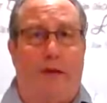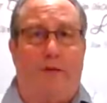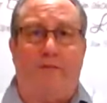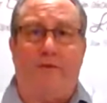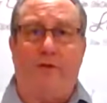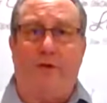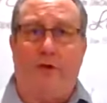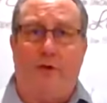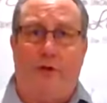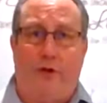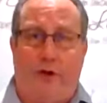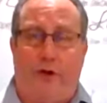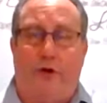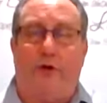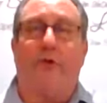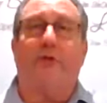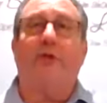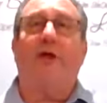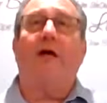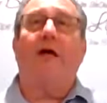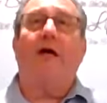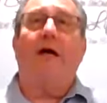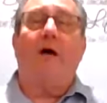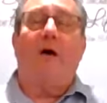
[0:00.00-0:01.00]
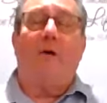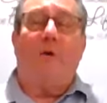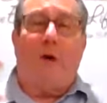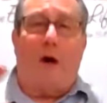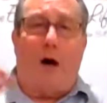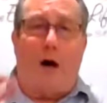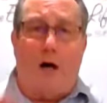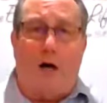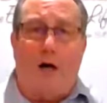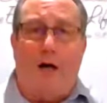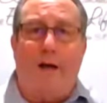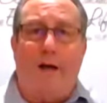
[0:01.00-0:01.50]
heaven to the earth.
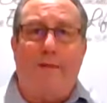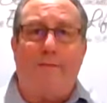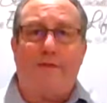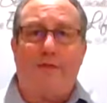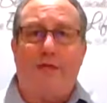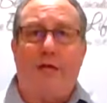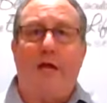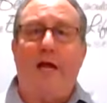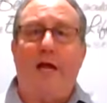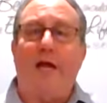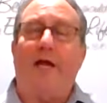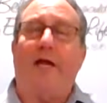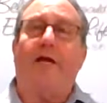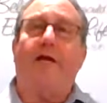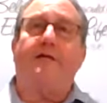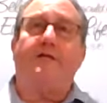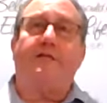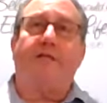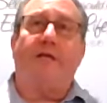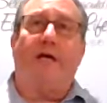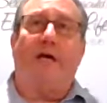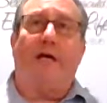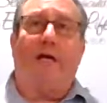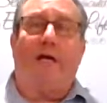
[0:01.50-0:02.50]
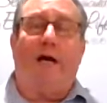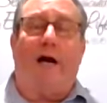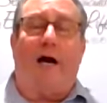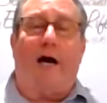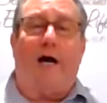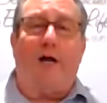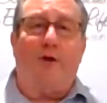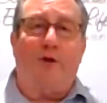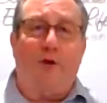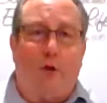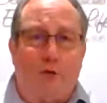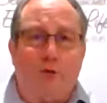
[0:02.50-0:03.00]
All I'm saying is that
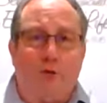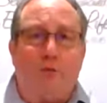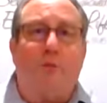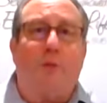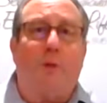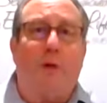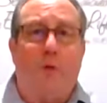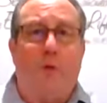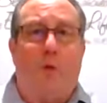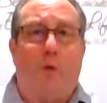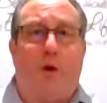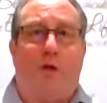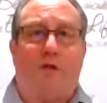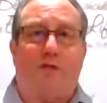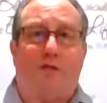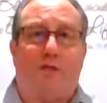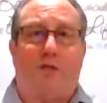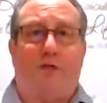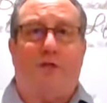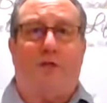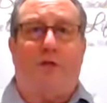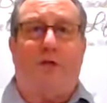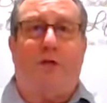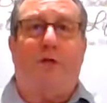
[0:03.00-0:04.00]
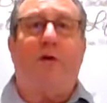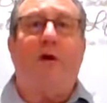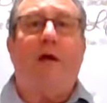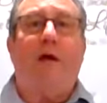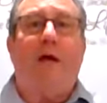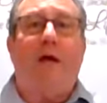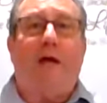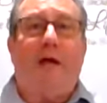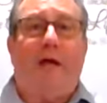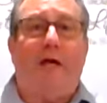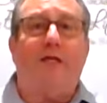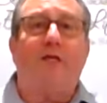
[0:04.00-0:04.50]
God knows what he wants to do.
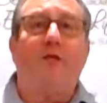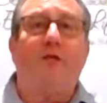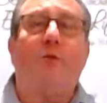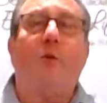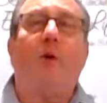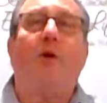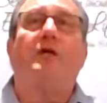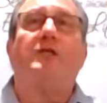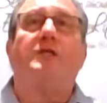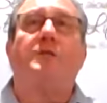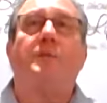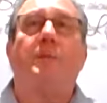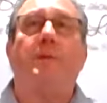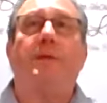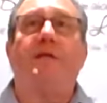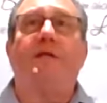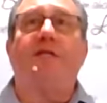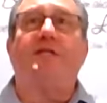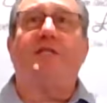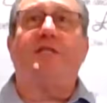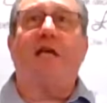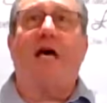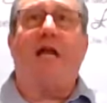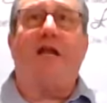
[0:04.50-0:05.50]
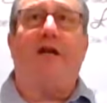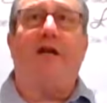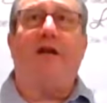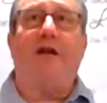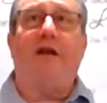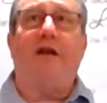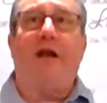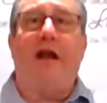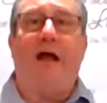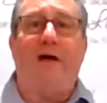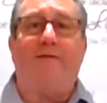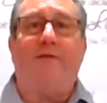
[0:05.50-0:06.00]
His will has been decided
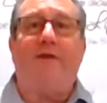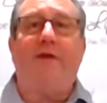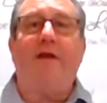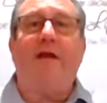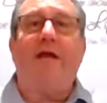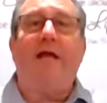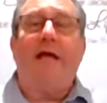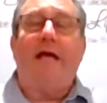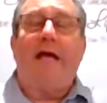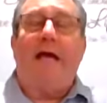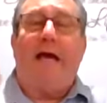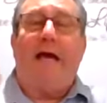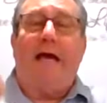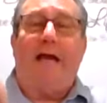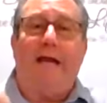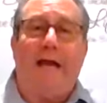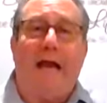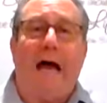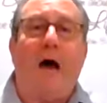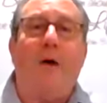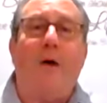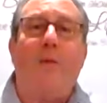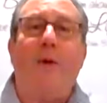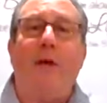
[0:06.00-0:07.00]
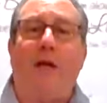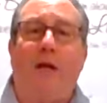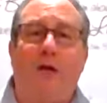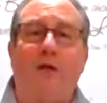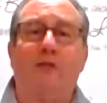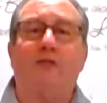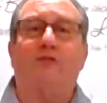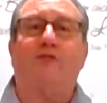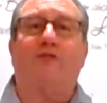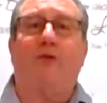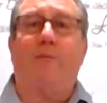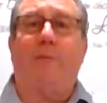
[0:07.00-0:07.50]
in heaven. And now he
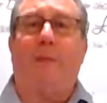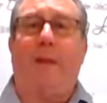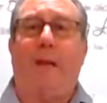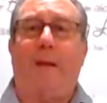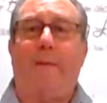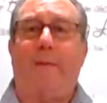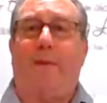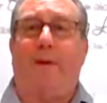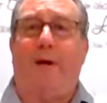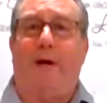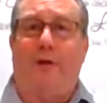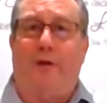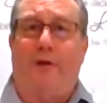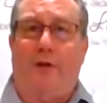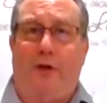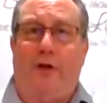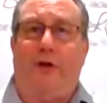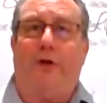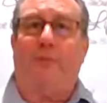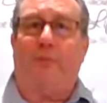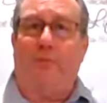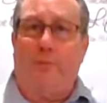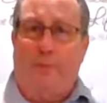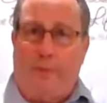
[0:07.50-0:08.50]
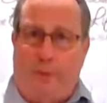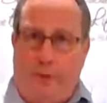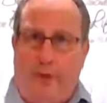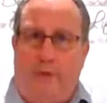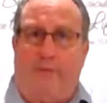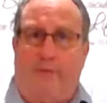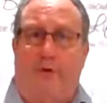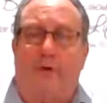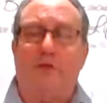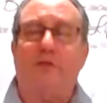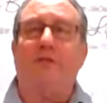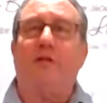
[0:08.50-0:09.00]
looks for people on the earth,
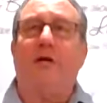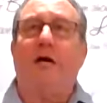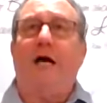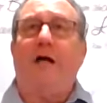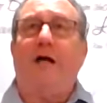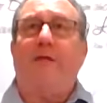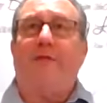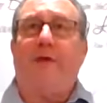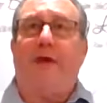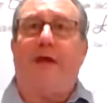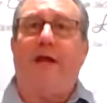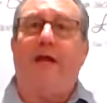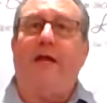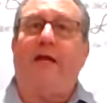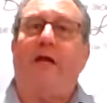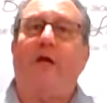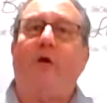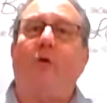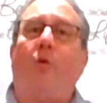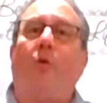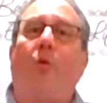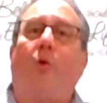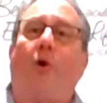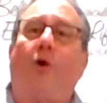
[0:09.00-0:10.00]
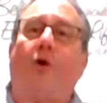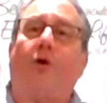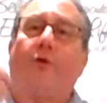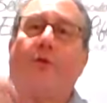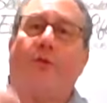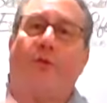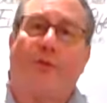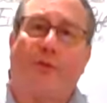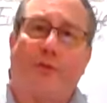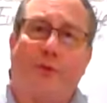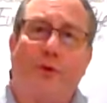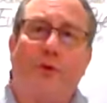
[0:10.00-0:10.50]
believers, that he can work
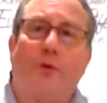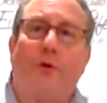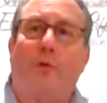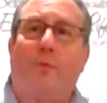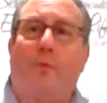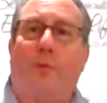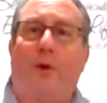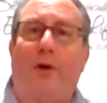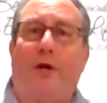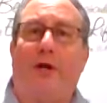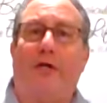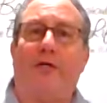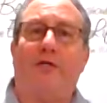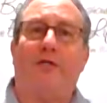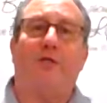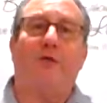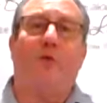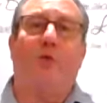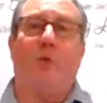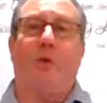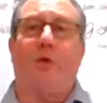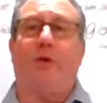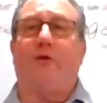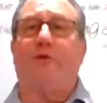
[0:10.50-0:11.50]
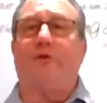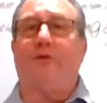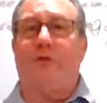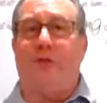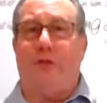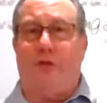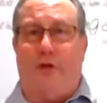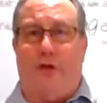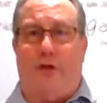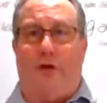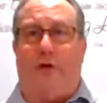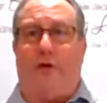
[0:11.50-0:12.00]
through to bring his will
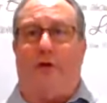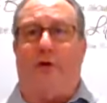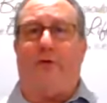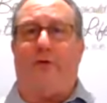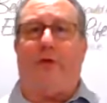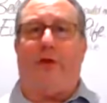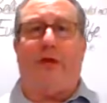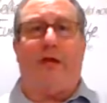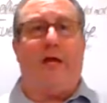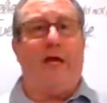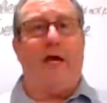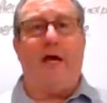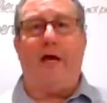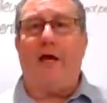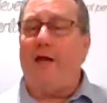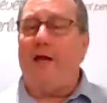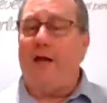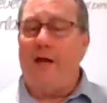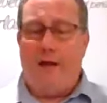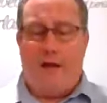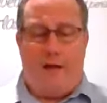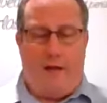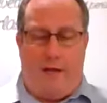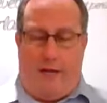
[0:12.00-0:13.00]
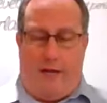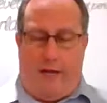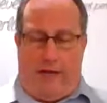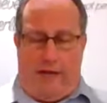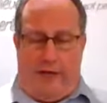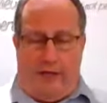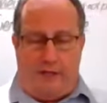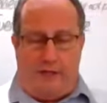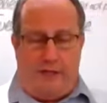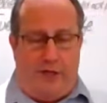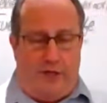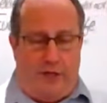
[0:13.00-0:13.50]
to the earth. Again, he
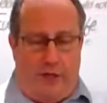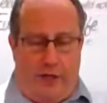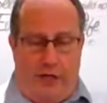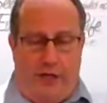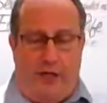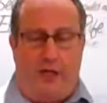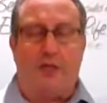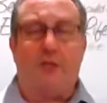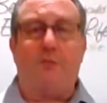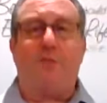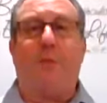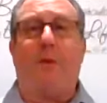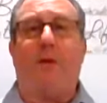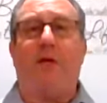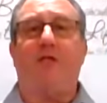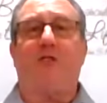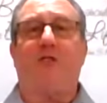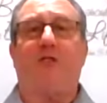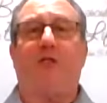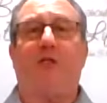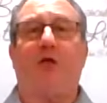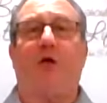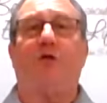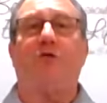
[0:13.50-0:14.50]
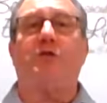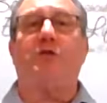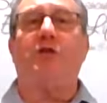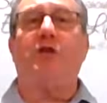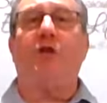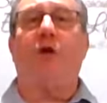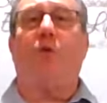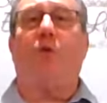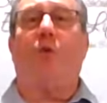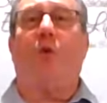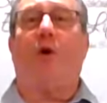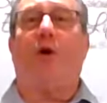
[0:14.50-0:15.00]
doesn't need us, but has chosen
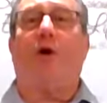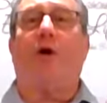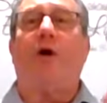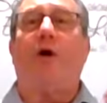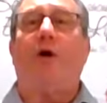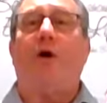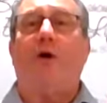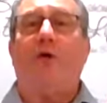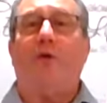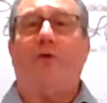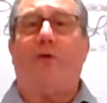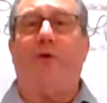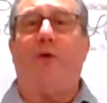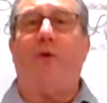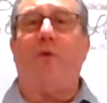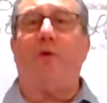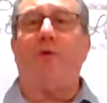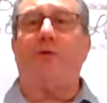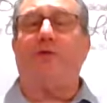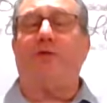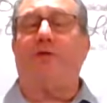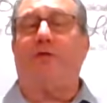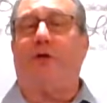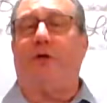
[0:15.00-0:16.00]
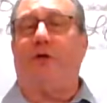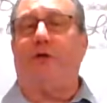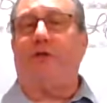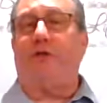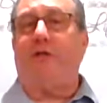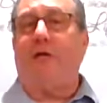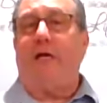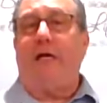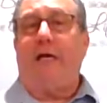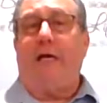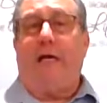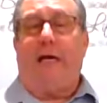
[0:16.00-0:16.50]
to work through his church.
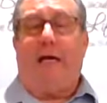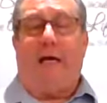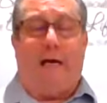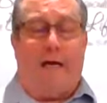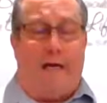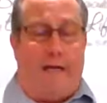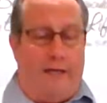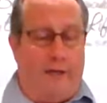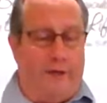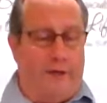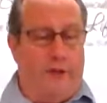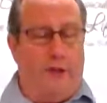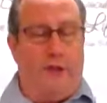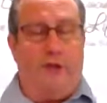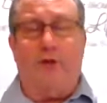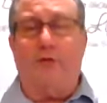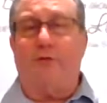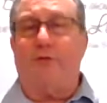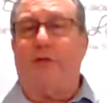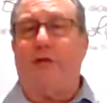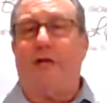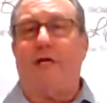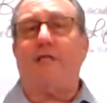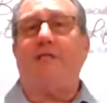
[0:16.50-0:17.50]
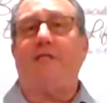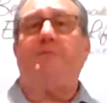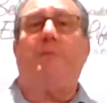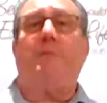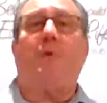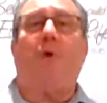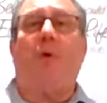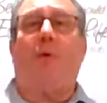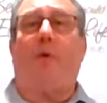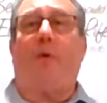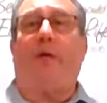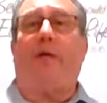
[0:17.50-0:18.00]
Uh, in the Old Testament,
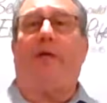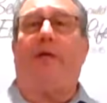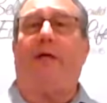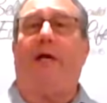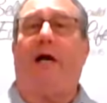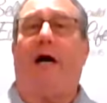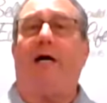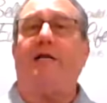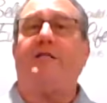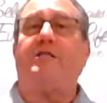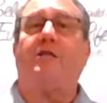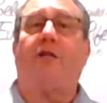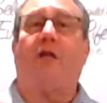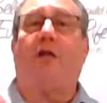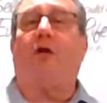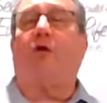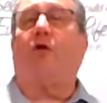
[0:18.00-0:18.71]
we read, The eyes of the